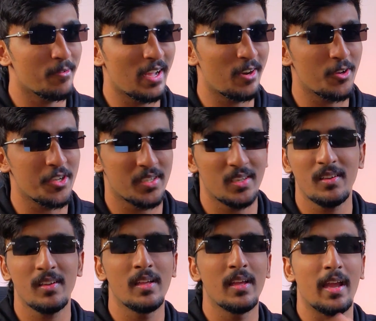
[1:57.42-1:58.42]

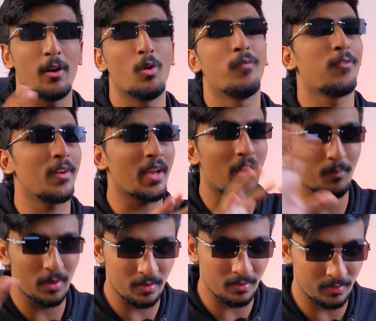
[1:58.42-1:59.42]
evaluation and hopefully
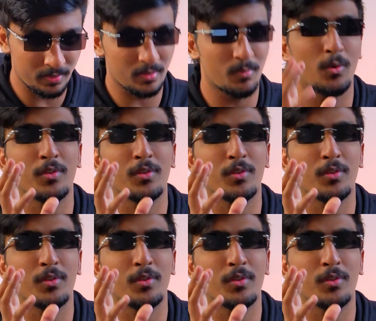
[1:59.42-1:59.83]
amongst